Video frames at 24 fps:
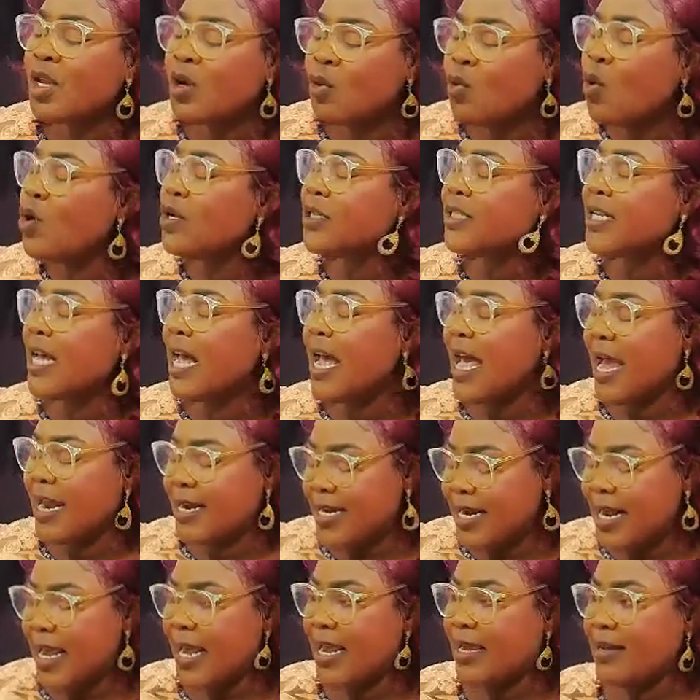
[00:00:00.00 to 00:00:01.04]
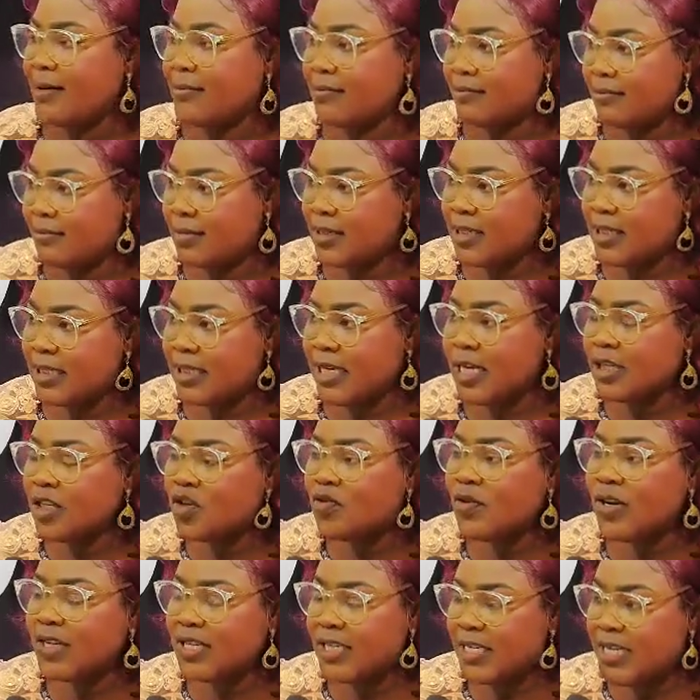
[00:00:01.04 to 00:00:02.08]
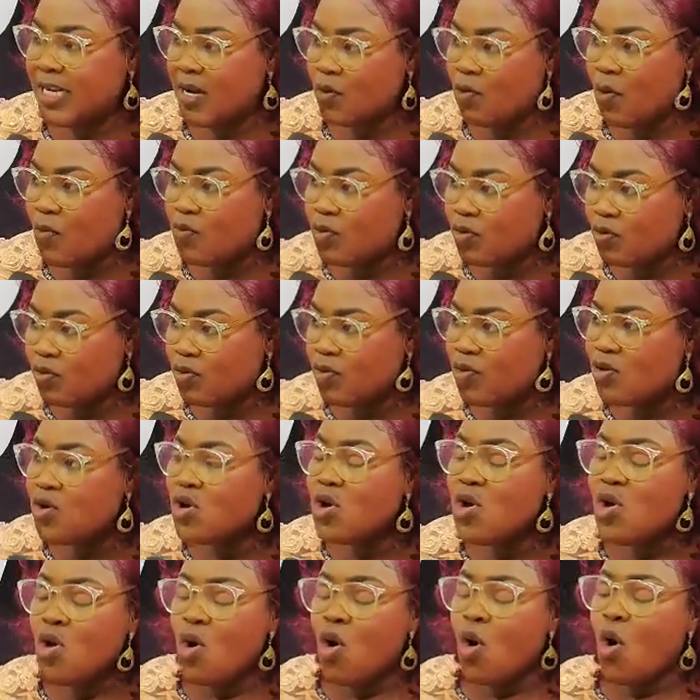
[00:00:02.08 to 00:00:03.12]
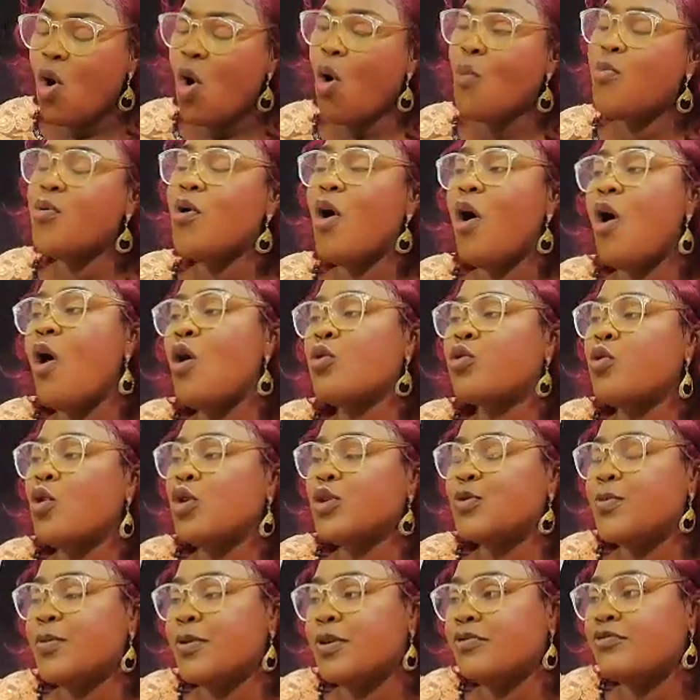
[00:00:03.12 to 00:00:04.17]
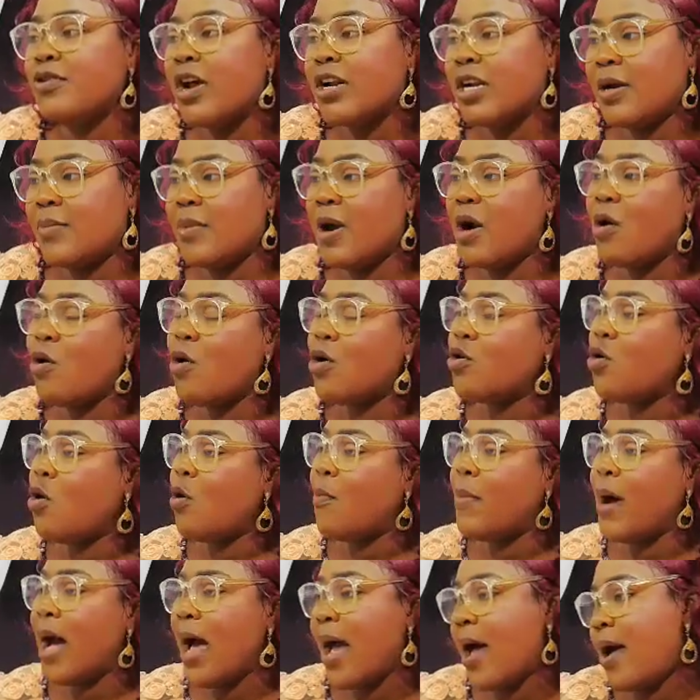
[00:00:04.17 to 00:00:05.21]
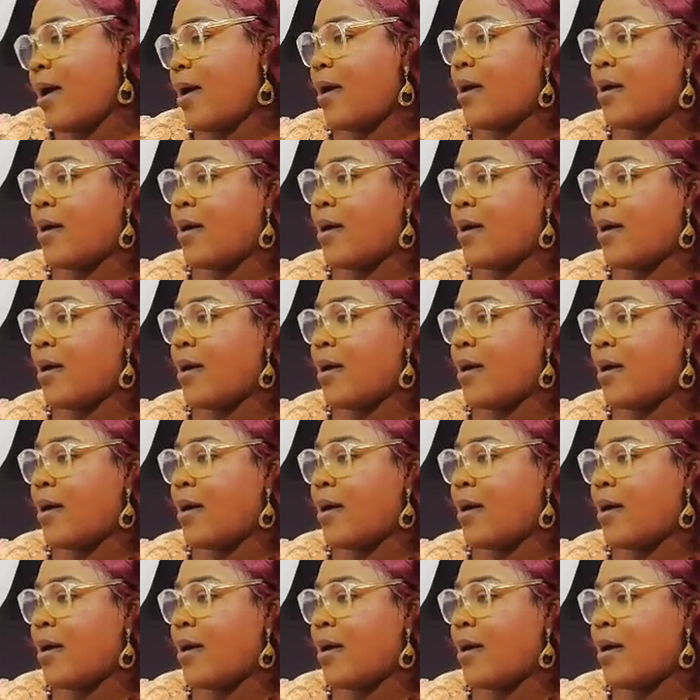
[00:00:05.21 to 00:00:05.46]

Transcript: Who say ene? Your situation ni ewo muno. Obi wo hot on spiritual name or your bar.